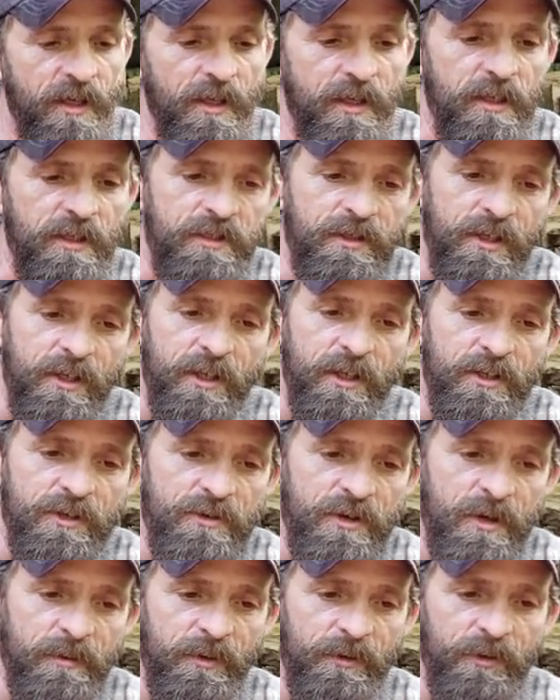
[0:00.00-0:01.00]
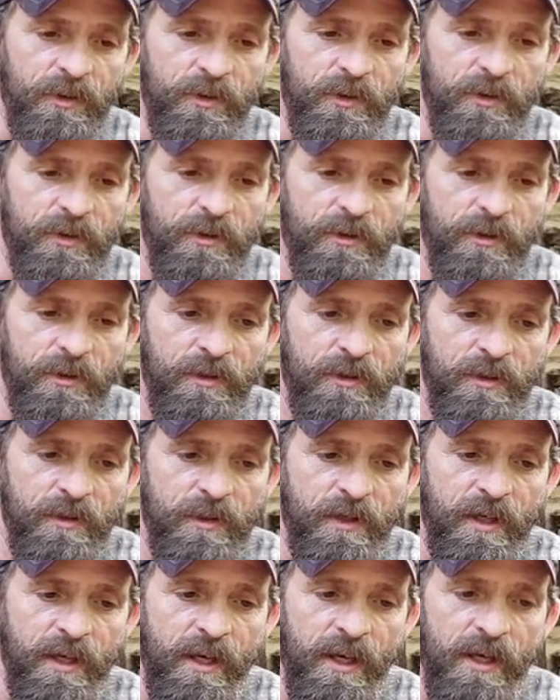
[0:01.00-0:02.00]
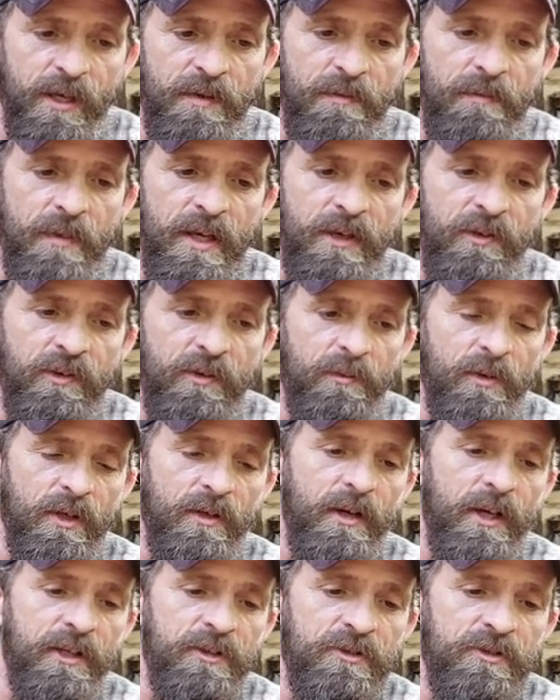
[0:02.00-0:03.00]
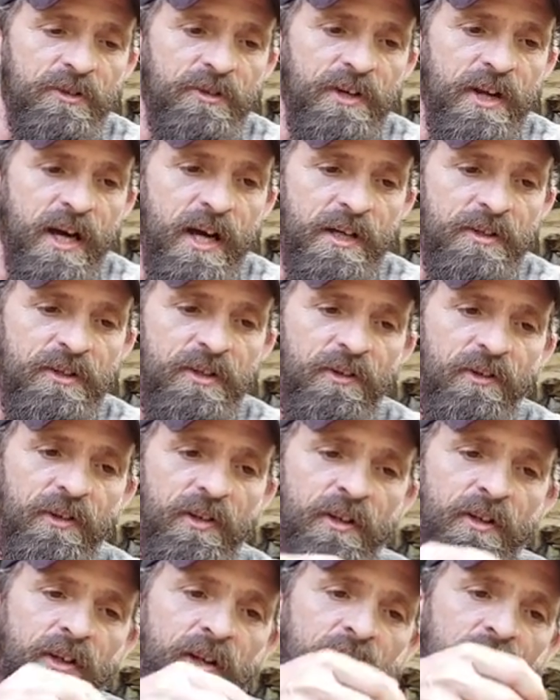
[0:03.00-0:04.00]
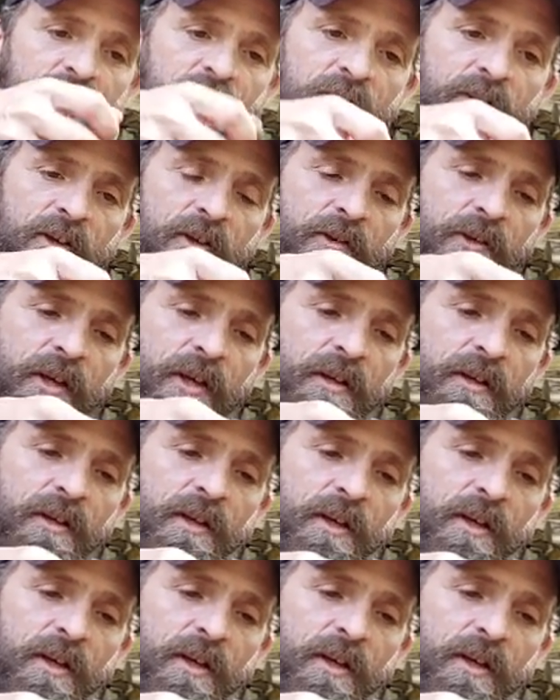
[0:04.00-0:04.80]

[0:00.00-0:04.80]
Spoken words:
he took a Dremel tool and made some little extra notches in this so that